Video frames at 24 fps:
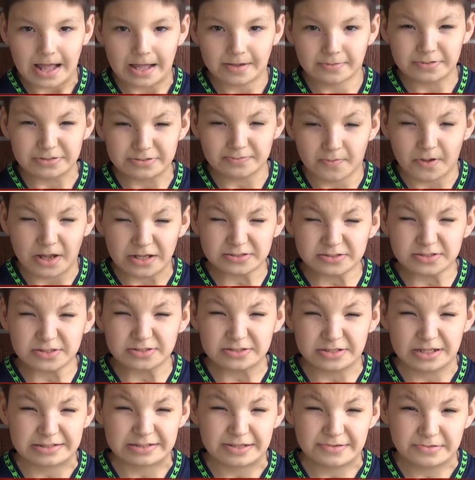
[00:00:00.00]
I was
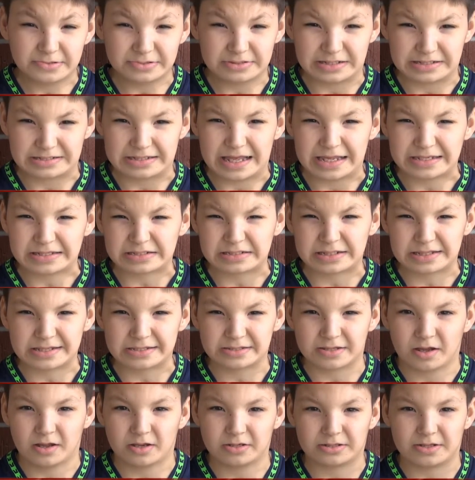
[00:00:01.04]
watching the news and I
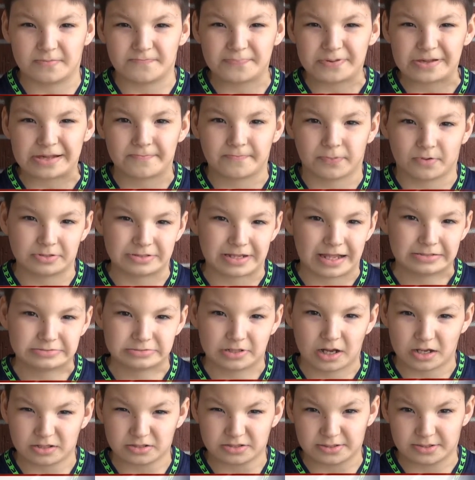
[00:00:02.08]
seen all the people that
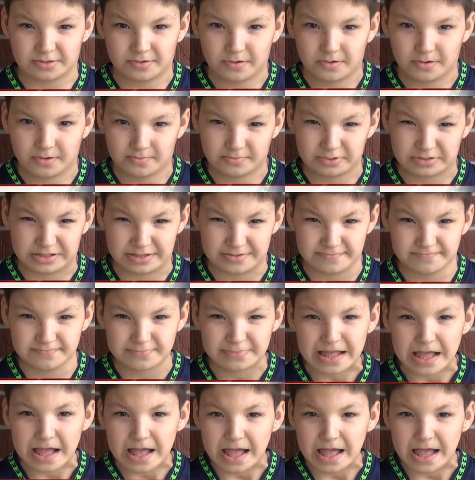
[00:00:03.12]
lost their homes and